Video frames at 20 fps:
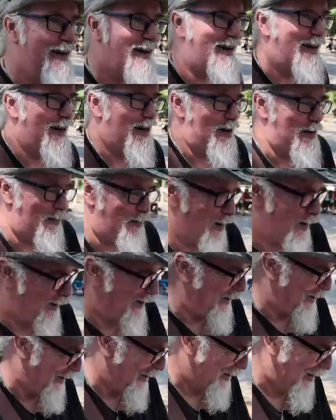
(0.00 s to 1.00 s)
to
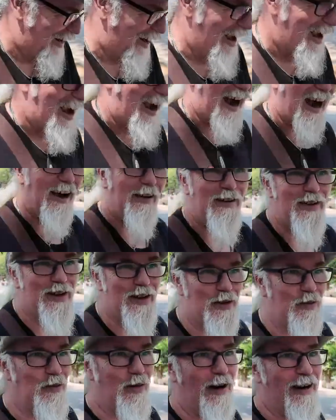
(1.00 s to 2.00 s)
anybody. I was
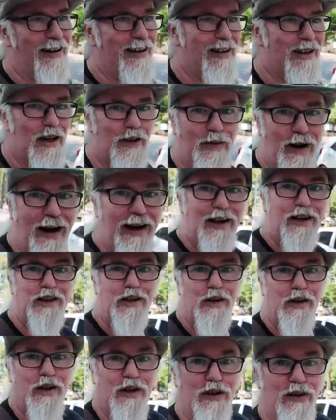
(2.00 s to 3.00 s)
just wanting to see if I could
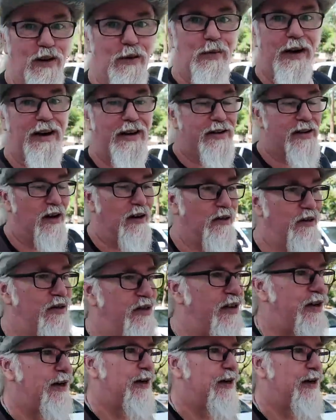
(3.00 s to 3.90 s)
do this for myself.